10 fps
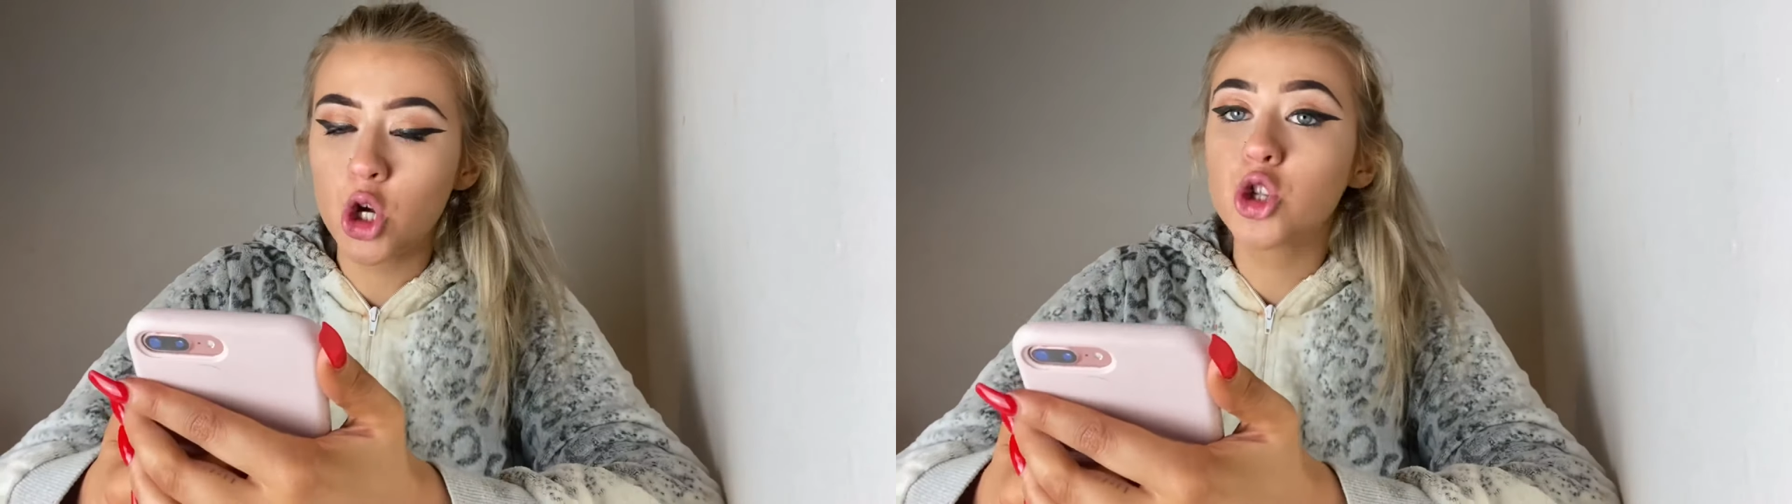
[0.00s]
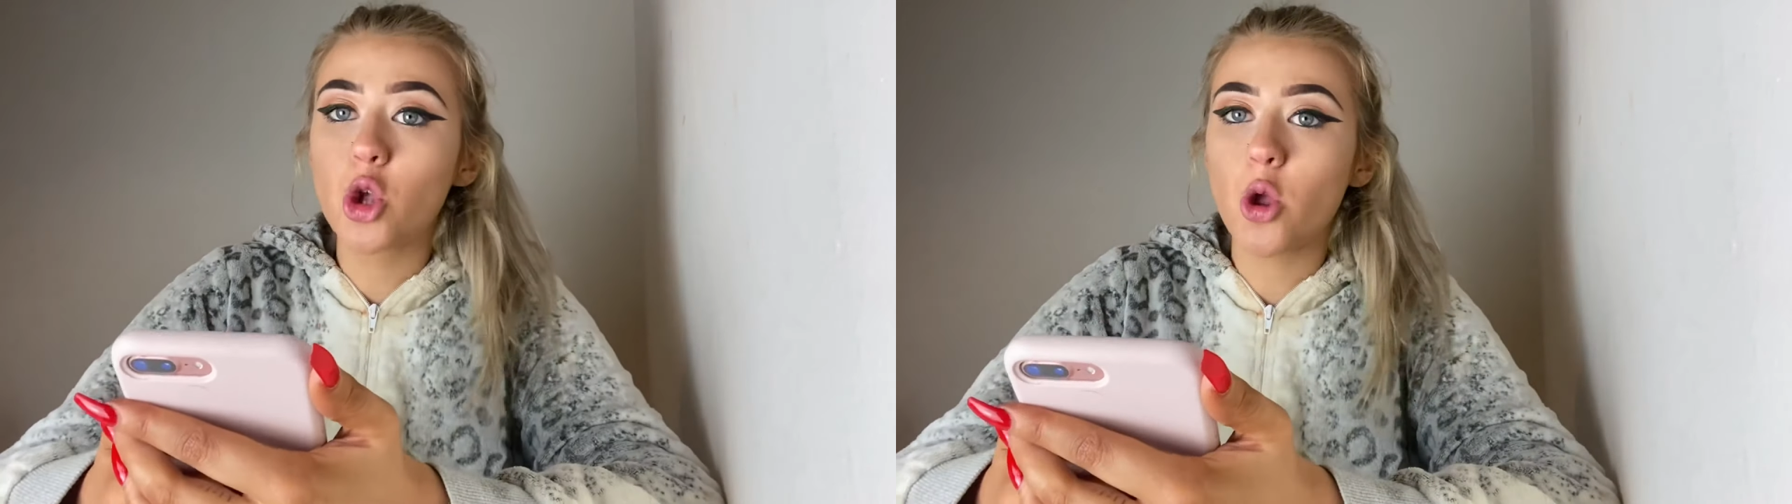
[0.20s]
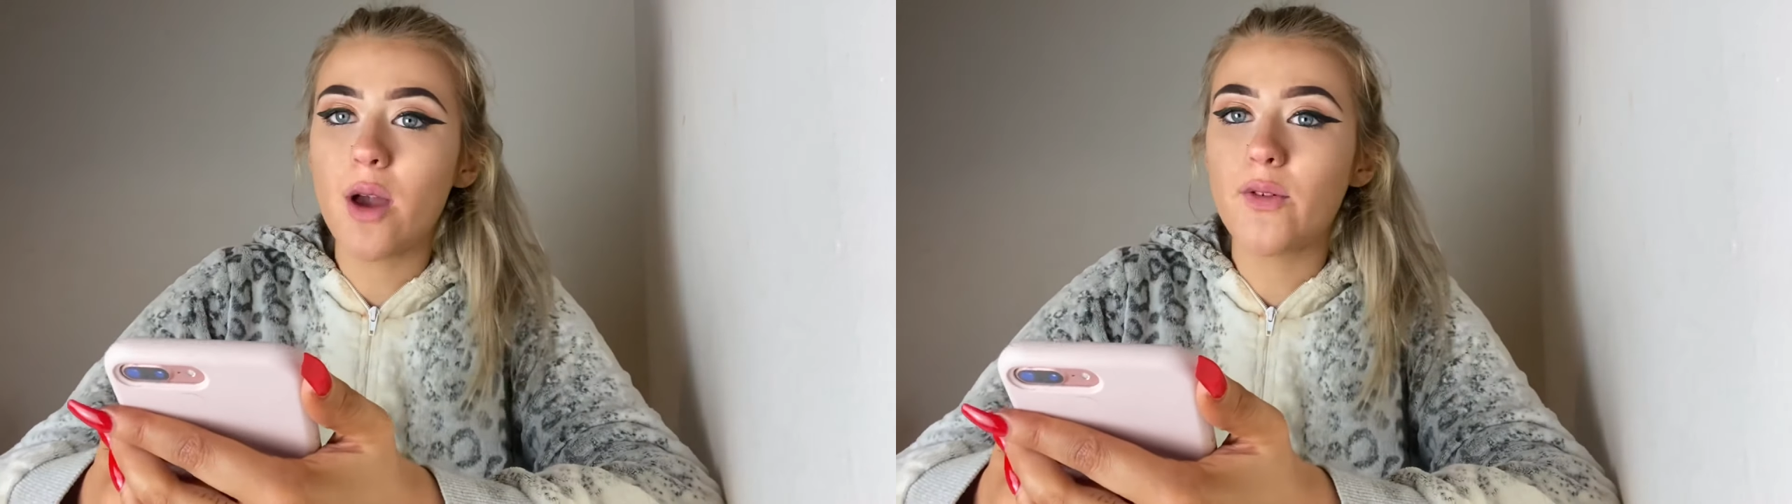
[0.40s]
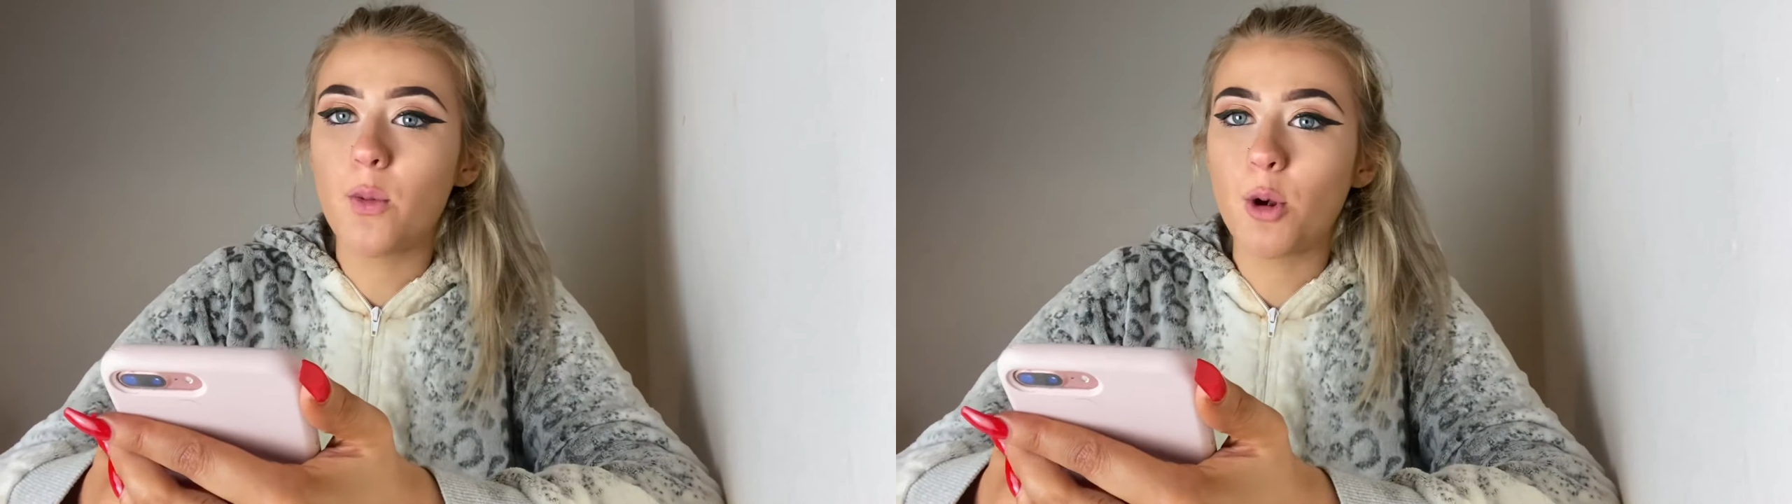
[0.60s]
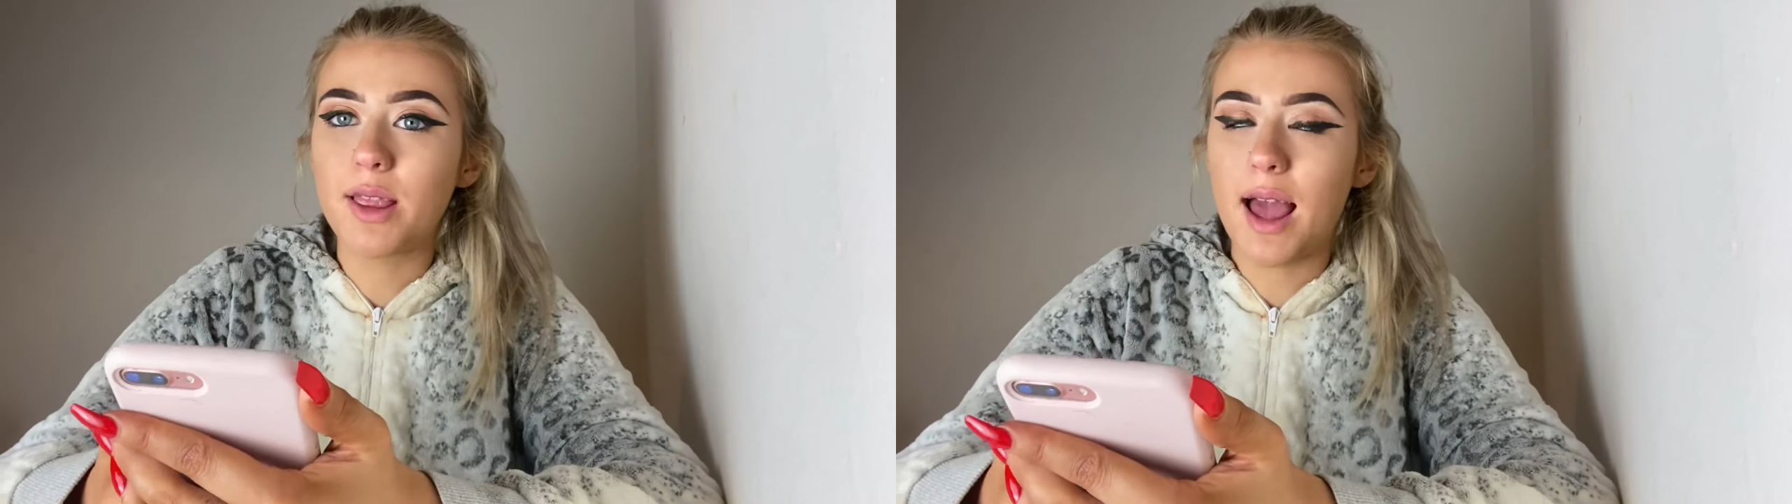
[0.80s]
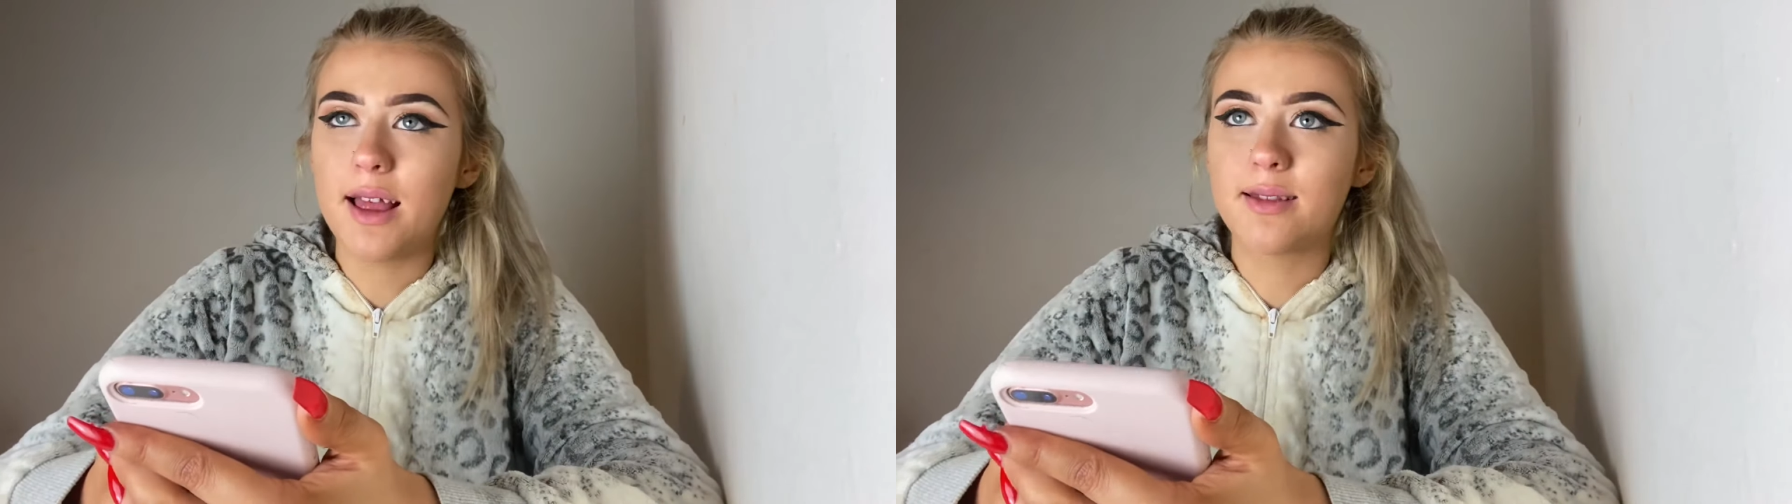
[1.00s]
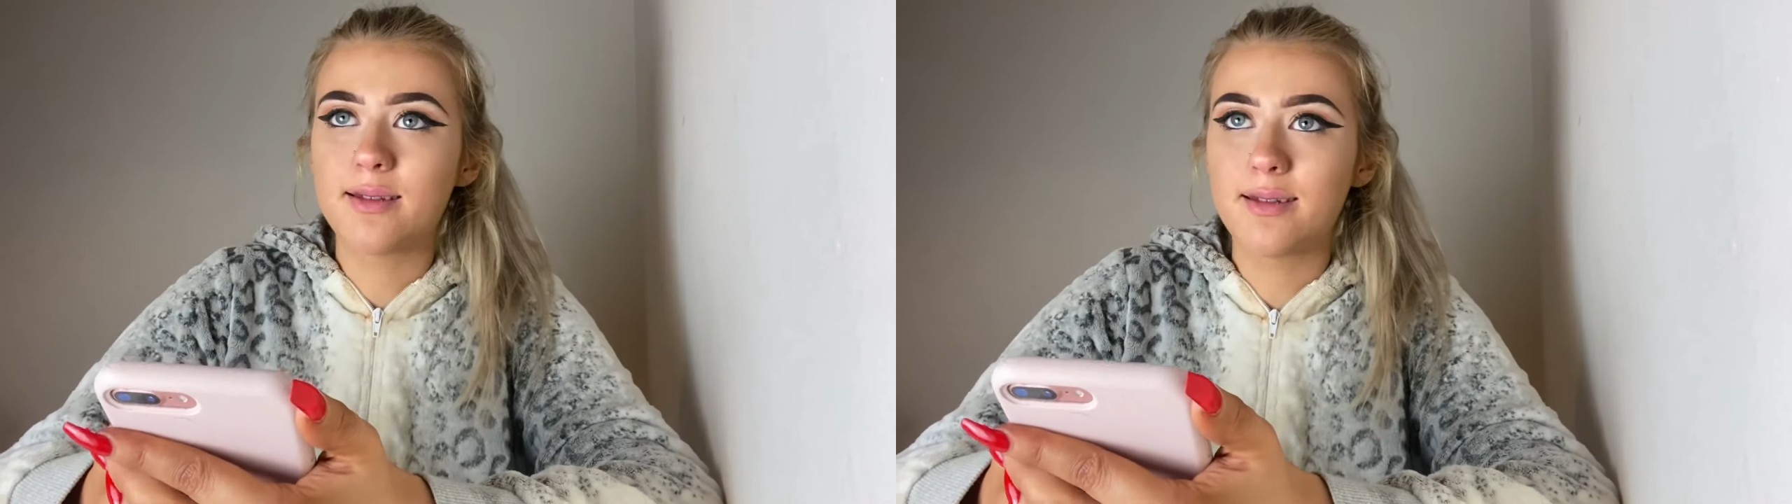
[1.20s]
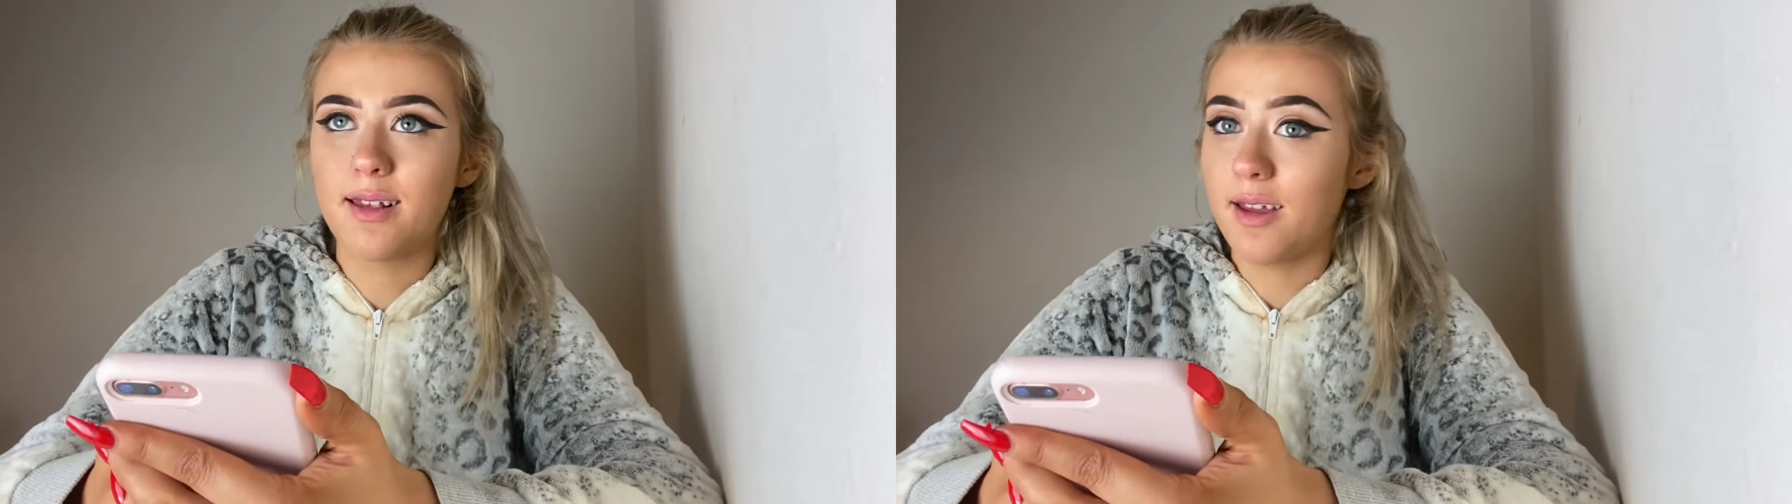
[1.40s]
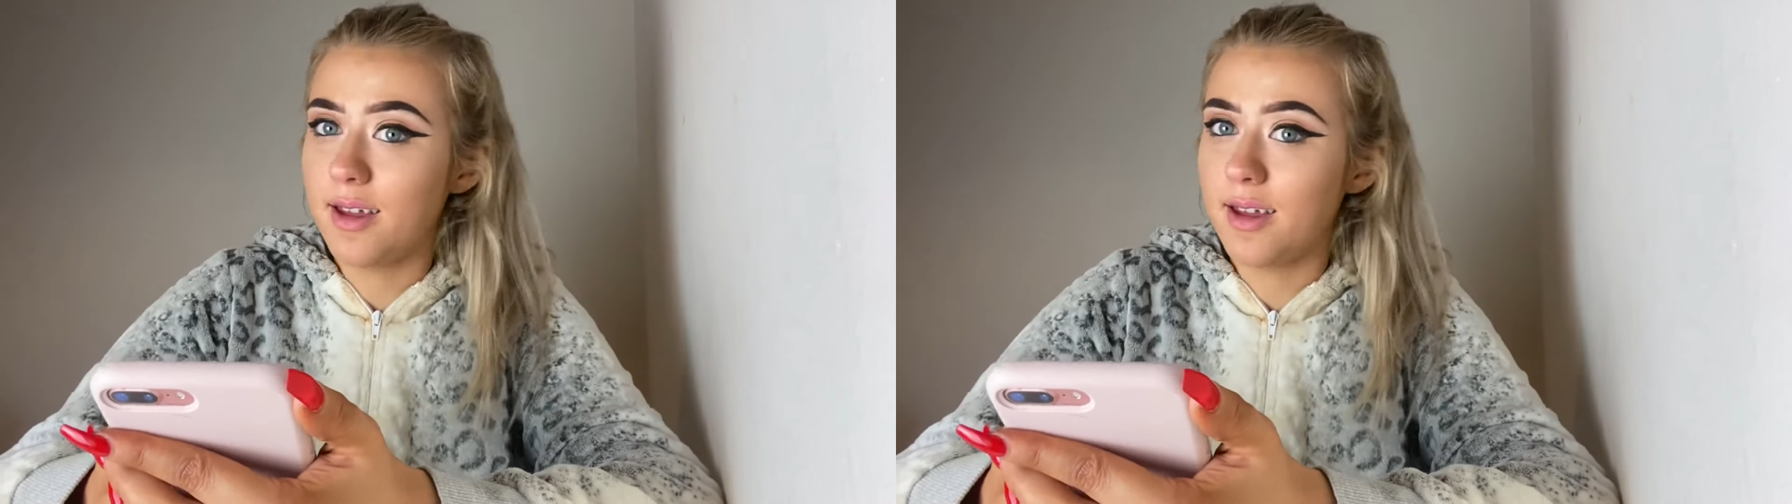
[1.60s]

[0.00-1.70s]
Do you ever want kids?